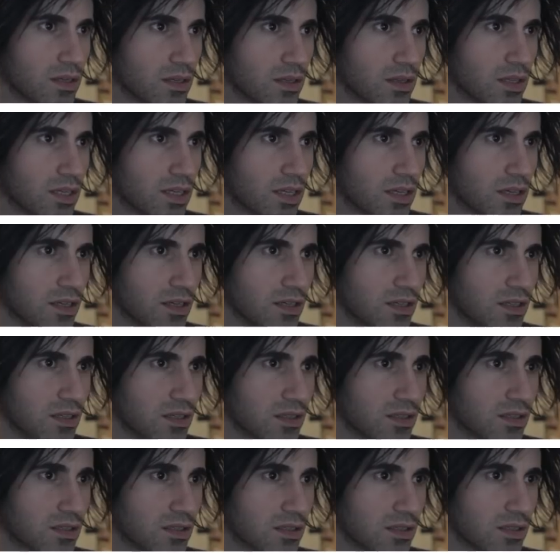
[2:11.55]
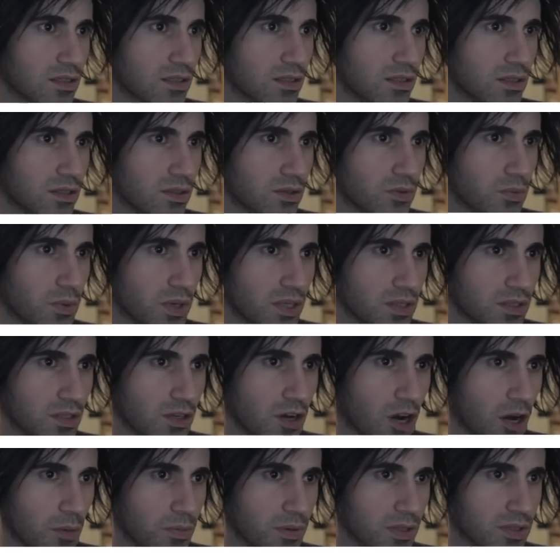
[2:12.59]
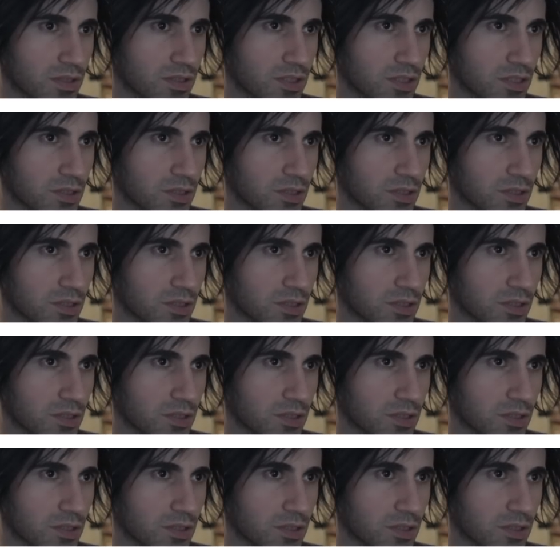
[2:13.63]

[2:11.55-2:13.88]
Click here. What? Goblins.